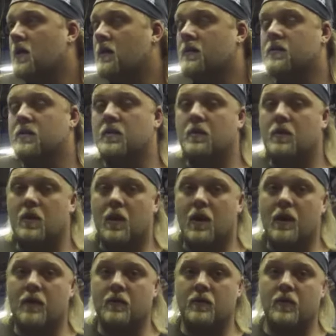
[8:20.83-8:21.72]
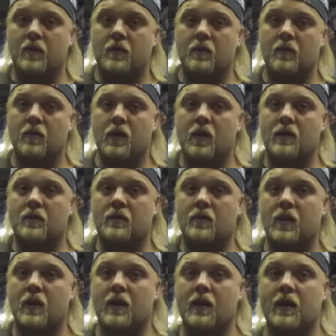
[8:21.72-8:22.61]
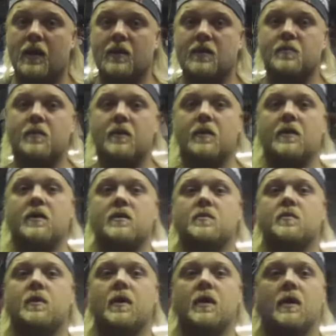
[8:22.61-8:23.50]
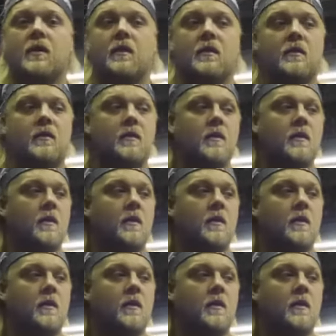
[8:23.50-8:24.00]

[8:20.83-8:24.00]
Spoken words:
So I don't know. I do got to get experience painting.